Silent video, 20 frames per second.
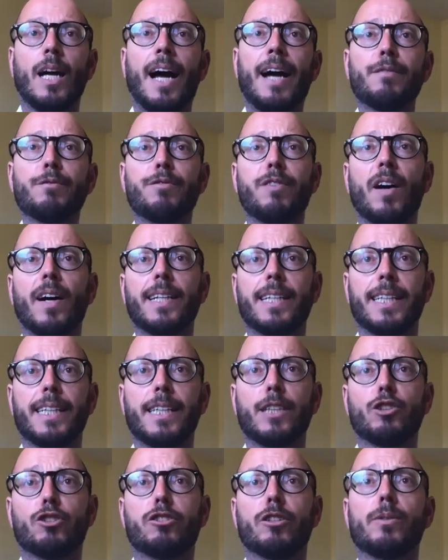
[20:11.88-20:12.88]
And
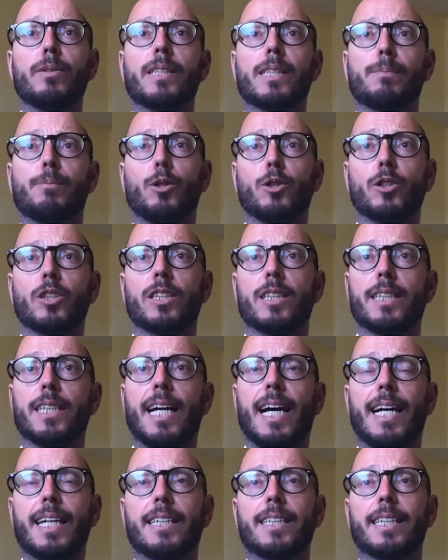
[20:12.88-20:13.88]
finally, true
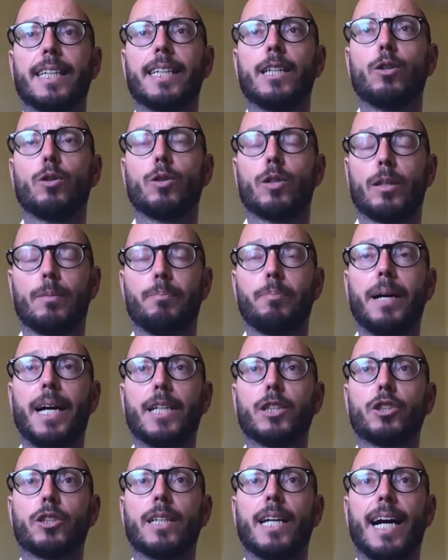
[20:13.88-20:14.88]
spontaneity or
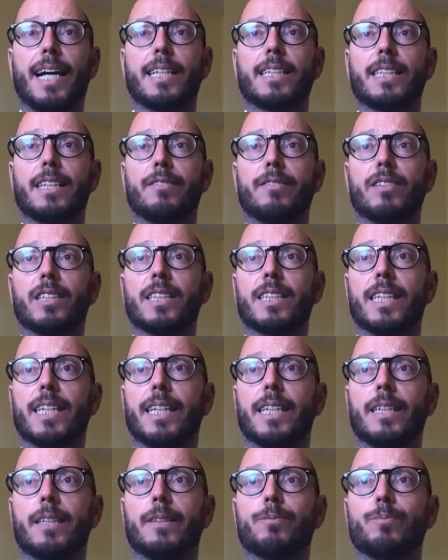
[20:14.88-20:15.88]
compassionate
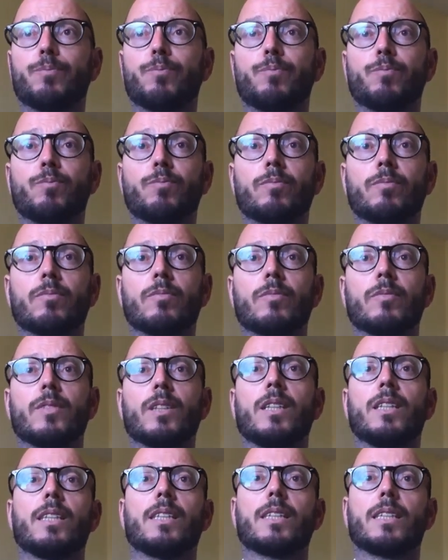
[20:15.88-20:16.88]
activity.
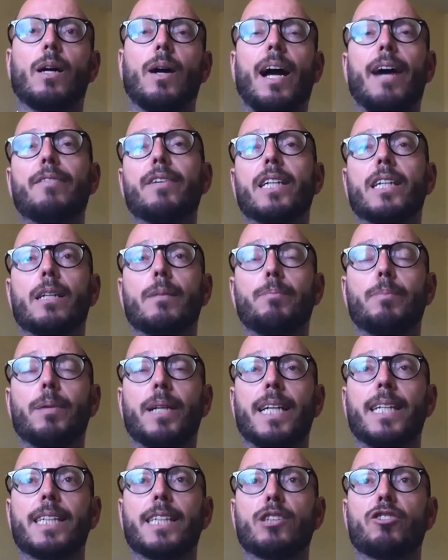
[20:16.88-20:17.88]
So having
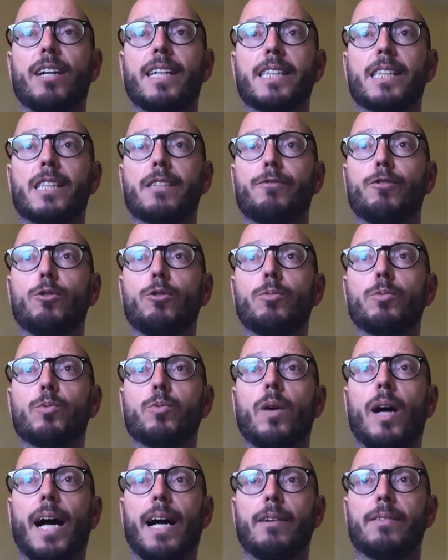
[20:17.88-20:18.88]
completely transformed
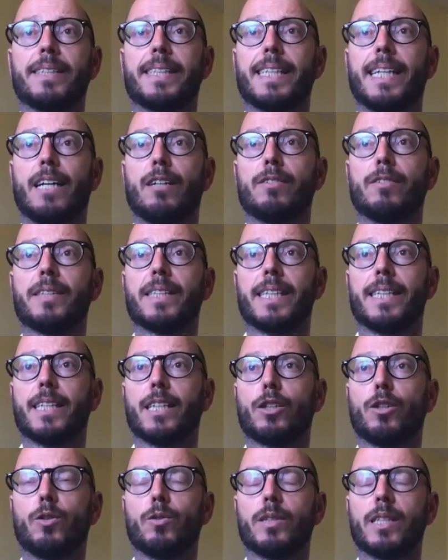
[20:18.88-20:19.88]
ourselves in
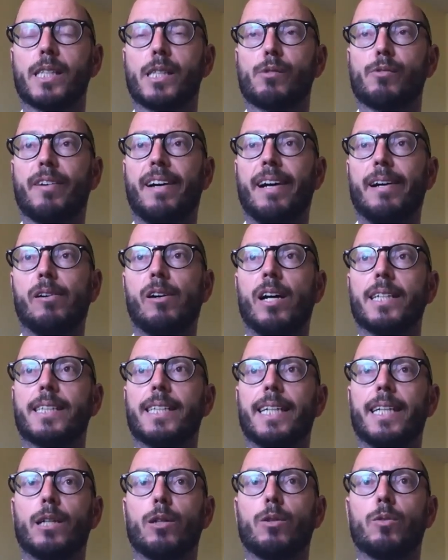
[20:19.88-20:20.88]
accordance with our
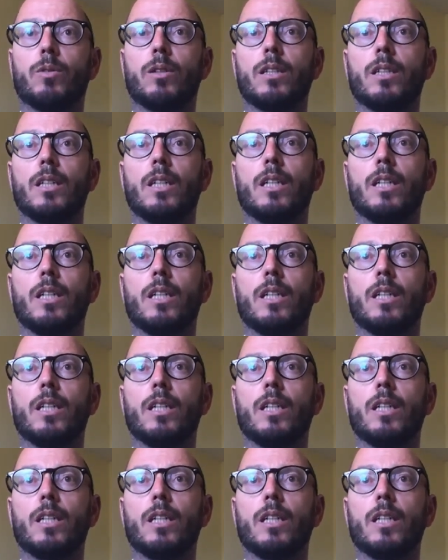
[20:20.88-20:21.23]
ideal,